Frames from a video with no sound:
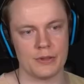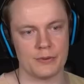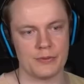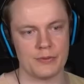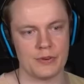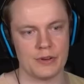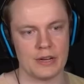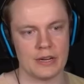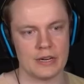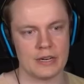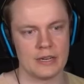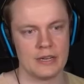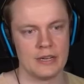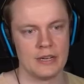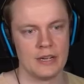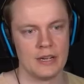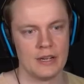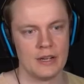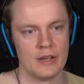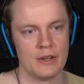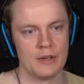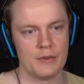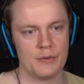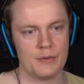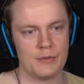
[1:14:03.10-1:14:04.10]
fuck?
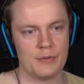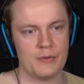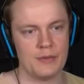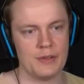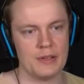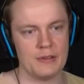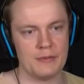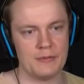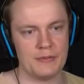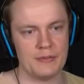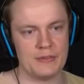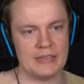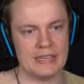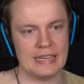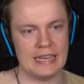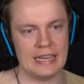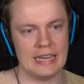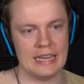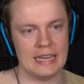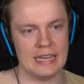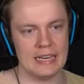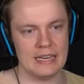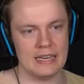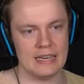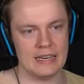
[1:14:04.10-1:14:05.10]

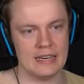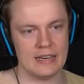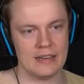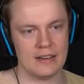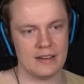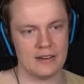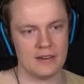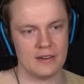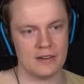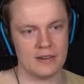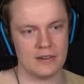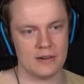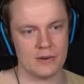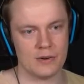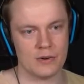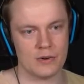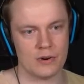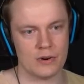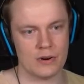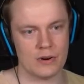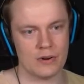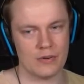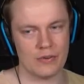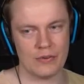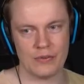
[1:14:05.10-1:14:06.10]
15
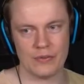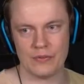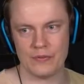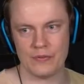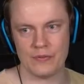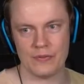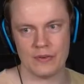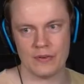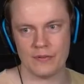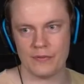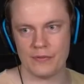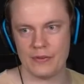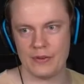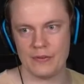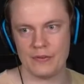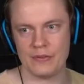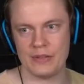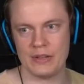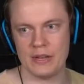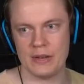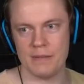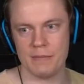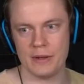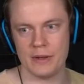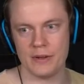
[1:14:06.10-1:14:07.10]
or
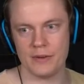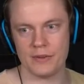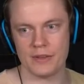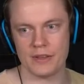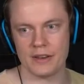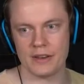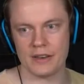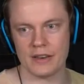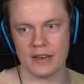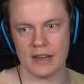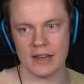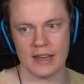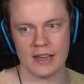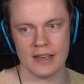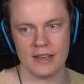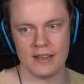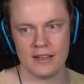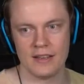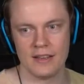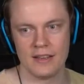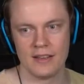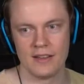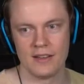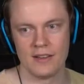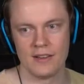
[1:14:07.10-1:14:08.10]
15 million, yeah?
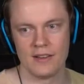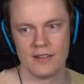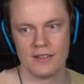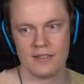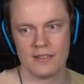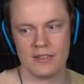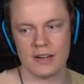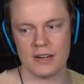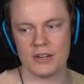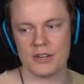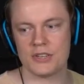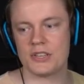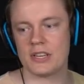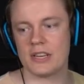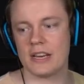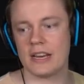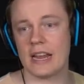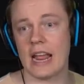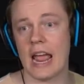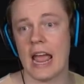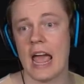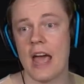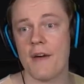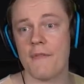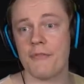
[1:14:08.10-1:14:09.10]
There's like
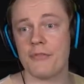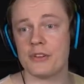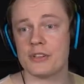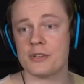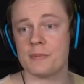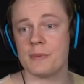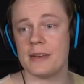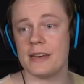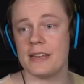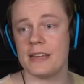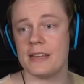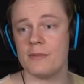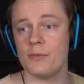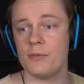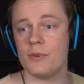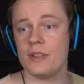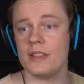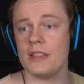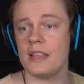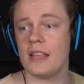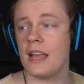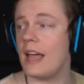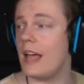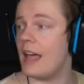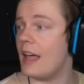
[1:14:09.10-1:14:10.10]
half as many. What
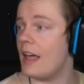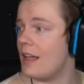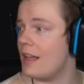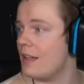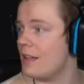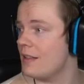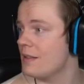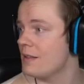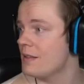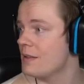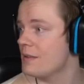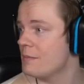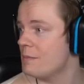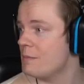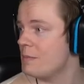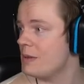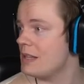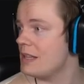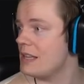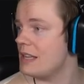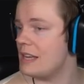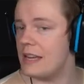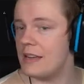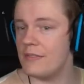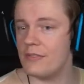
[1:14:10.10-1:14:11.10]
the hell?
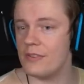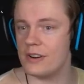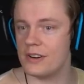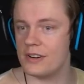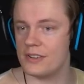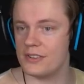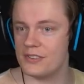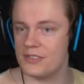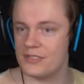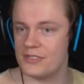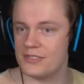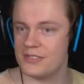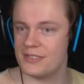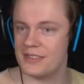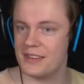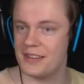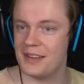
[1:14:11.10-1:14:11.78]
Believers.